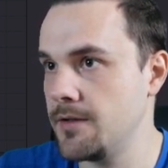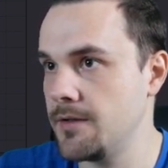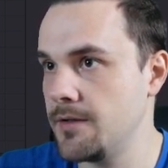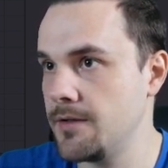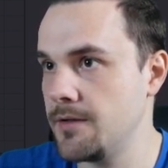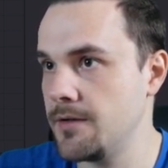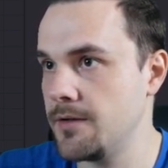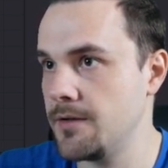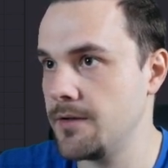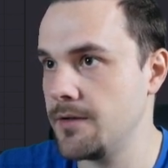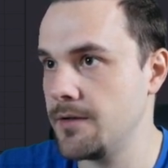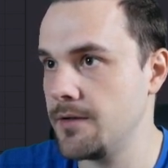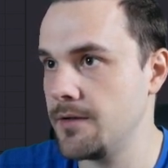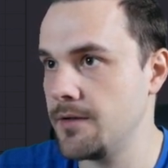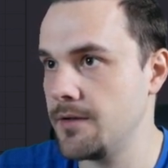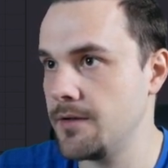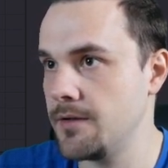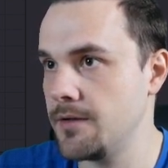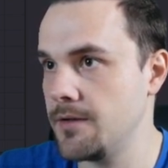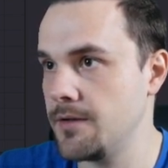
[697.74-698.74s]

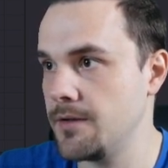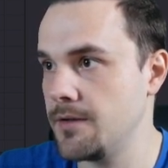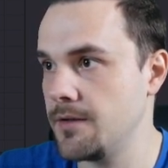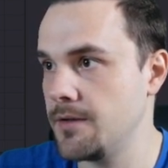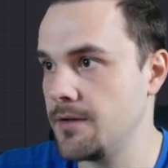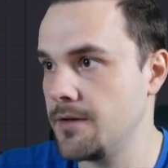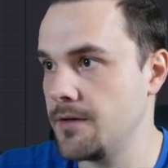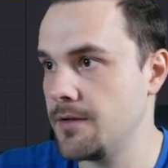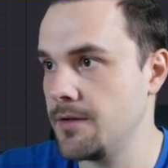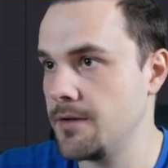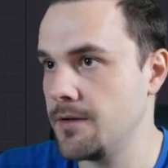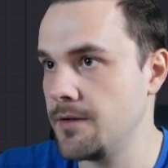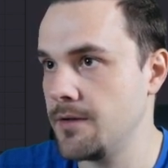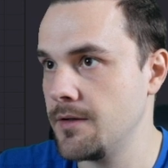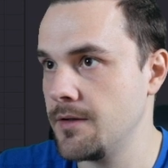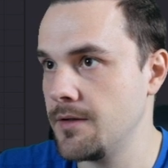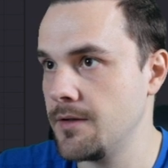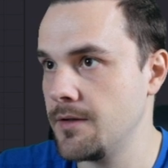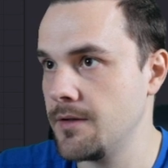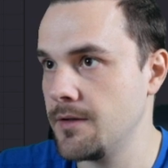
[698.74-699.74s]

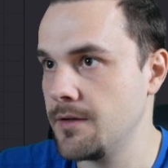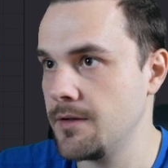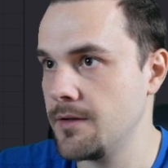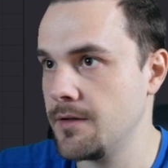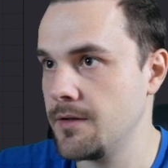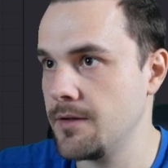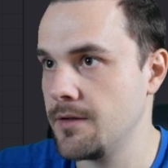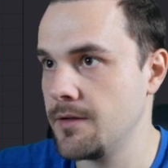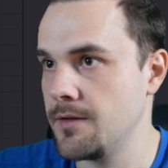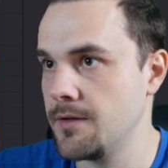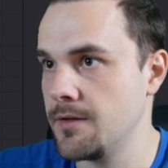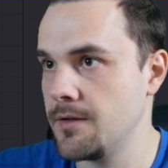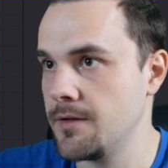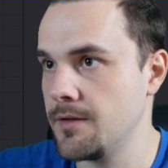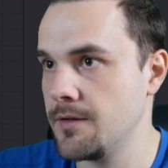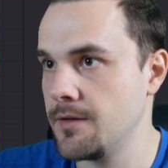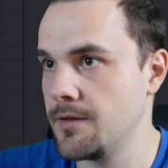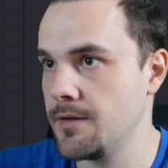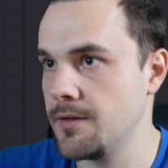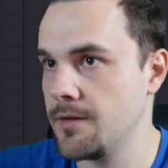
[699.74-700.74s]

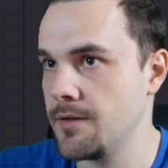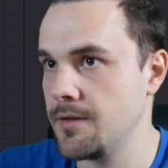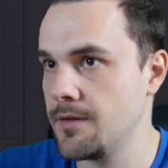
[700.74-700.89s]
(no one is talking)